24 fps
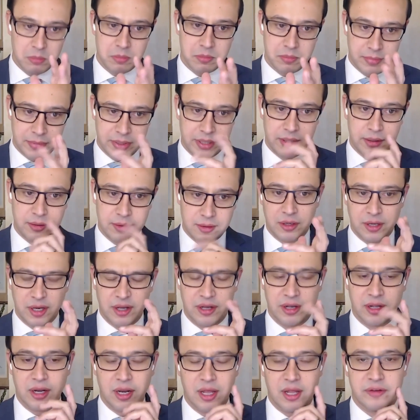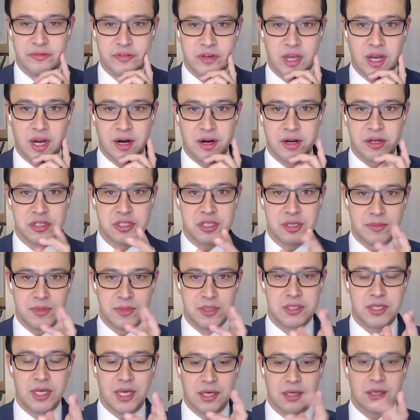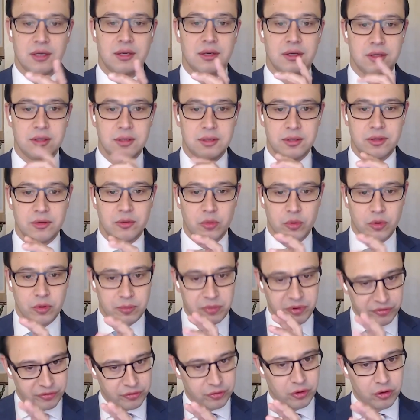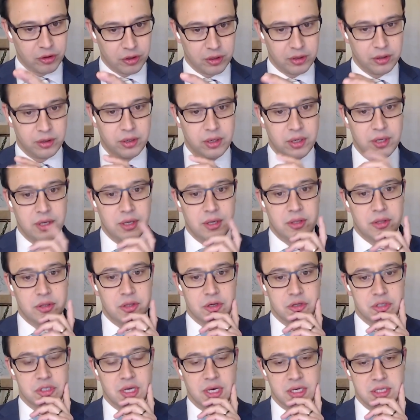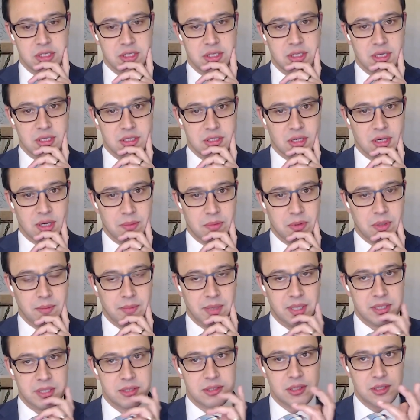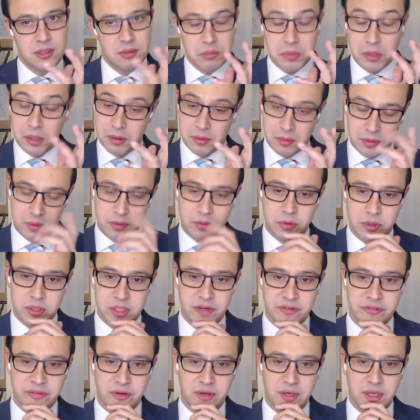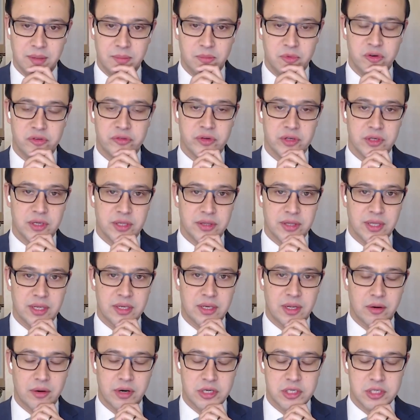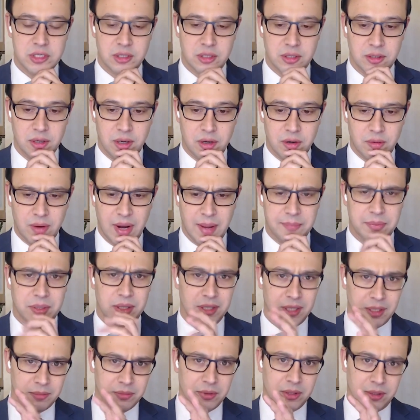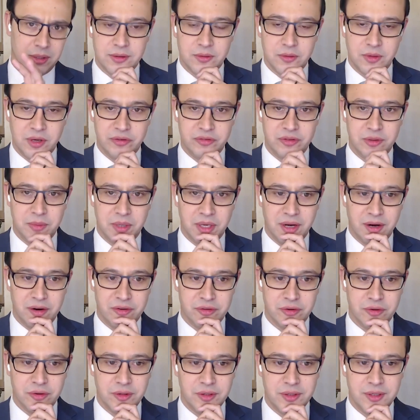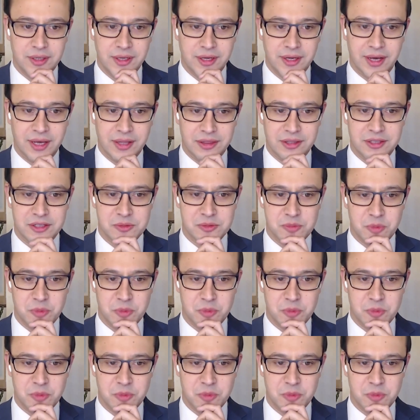I think a lot of care has to be taken before those kinds of things are implemented. But we're definitely moving in that direction rapidly, but we have to be careful at this